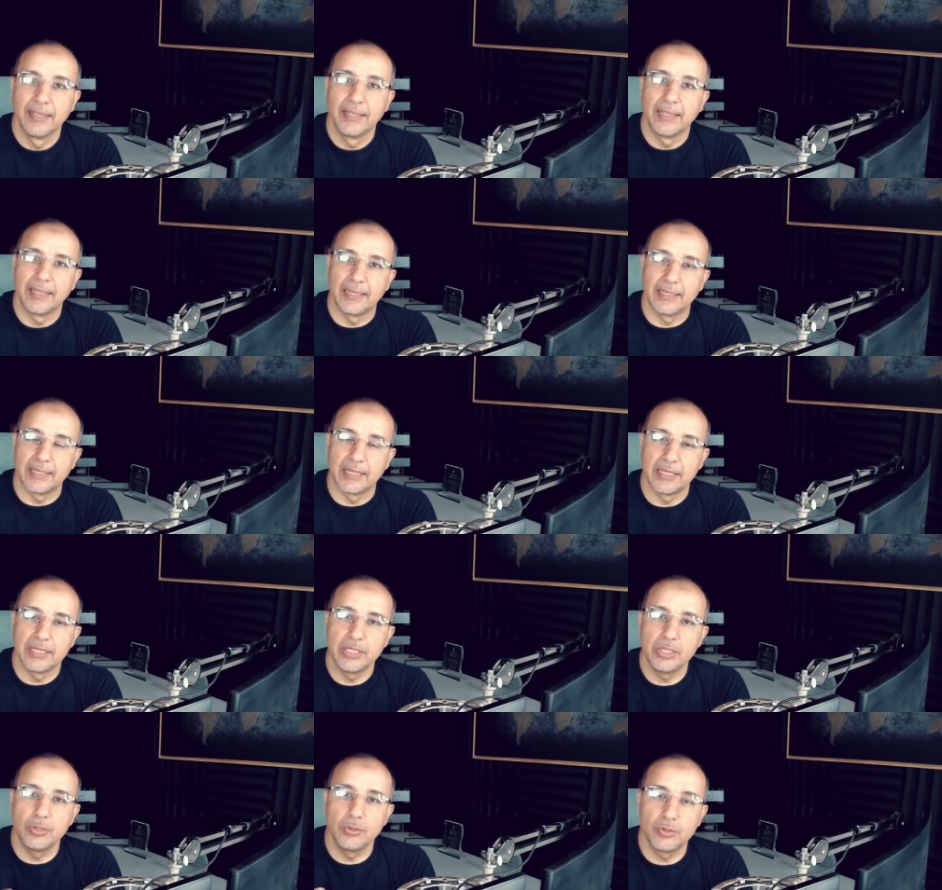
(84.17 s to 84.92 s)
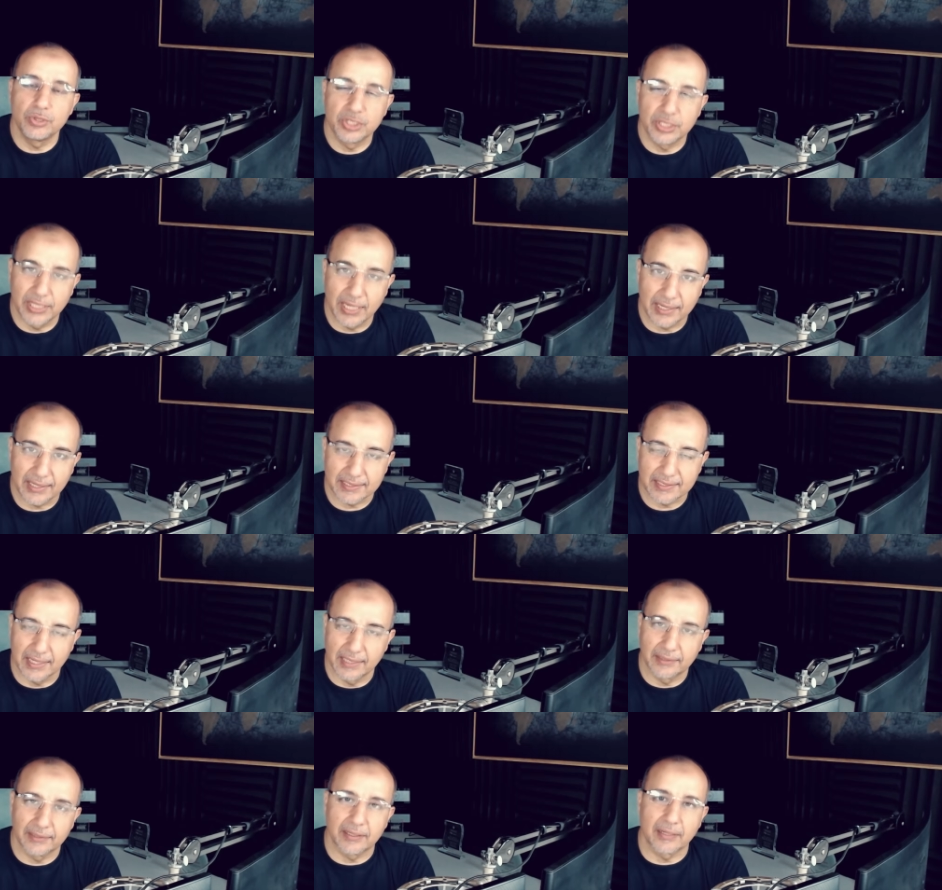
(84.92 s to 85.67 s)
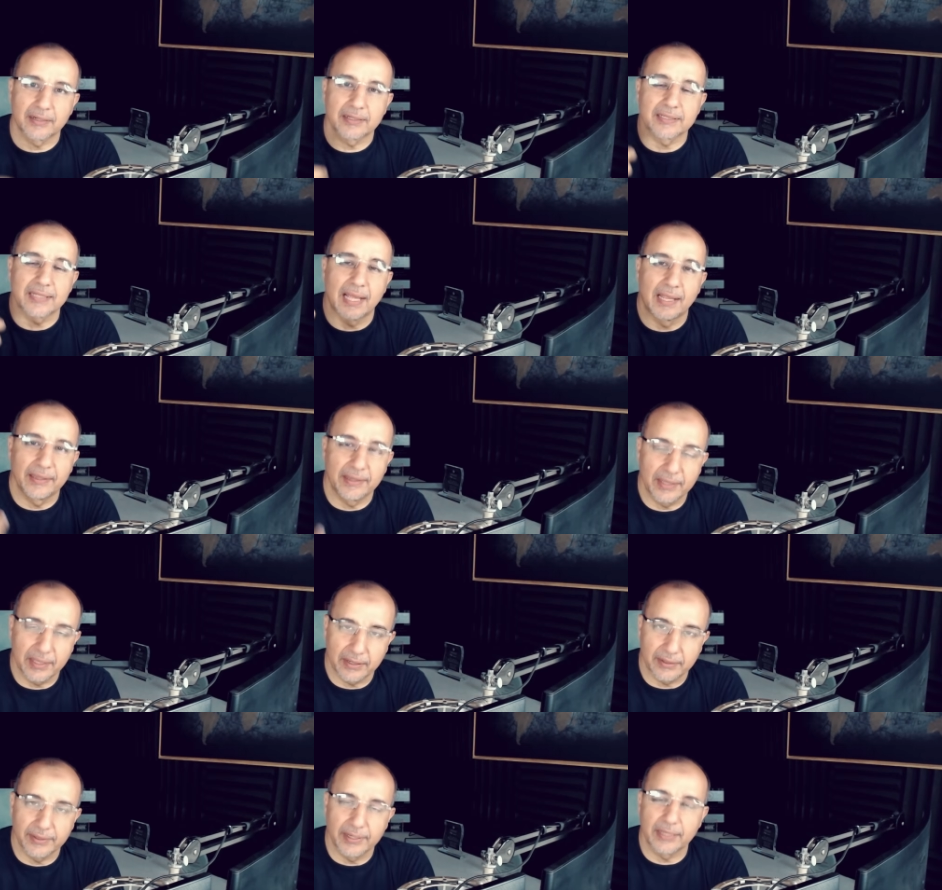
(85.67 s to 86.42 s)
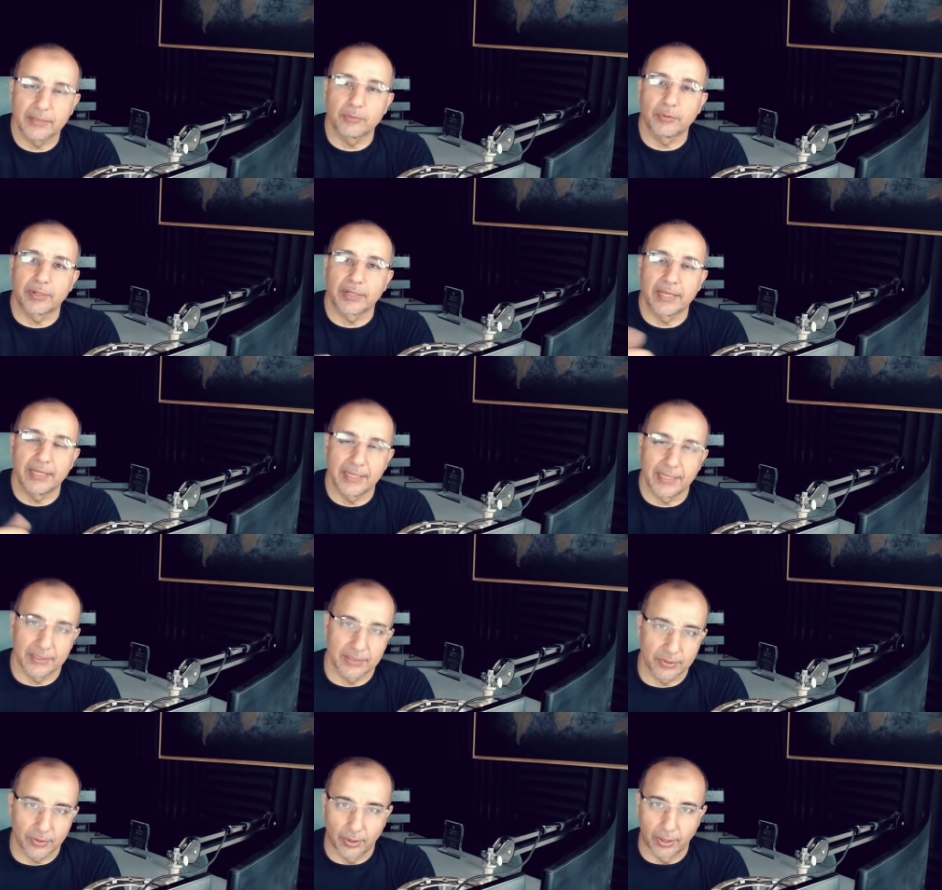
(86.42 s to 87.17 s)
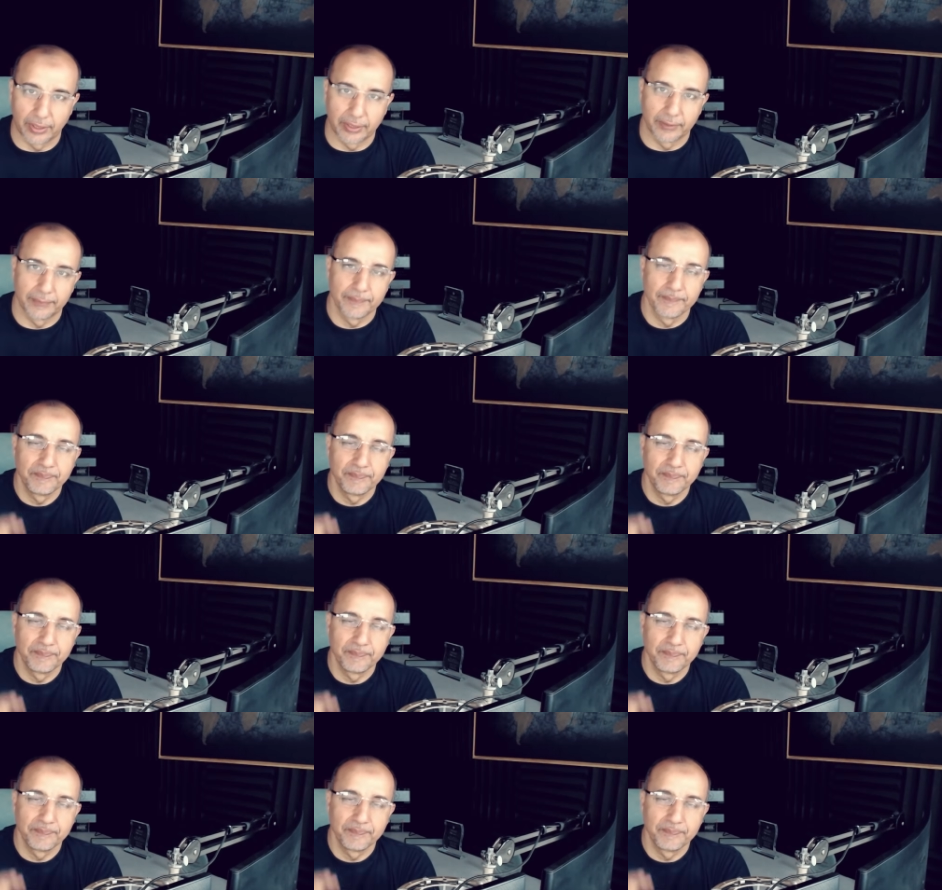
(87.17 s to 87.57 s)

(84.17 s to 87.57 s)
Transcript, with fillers: in huge data centers and their networking and so on.